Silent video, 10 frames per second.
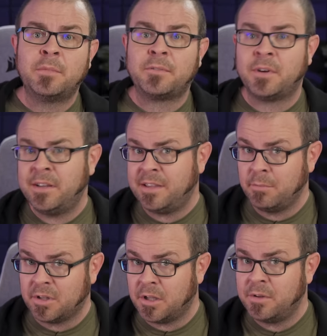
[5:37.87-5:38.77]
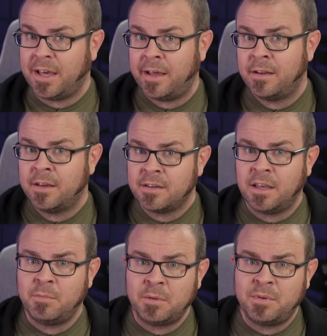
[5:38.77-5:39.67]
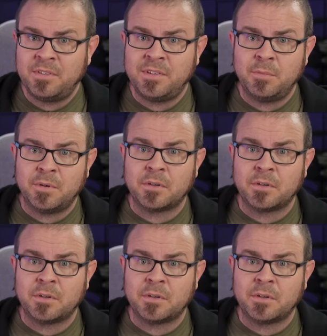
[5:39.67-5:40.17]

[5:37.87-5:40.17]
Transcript: but for anything below that, gaming PC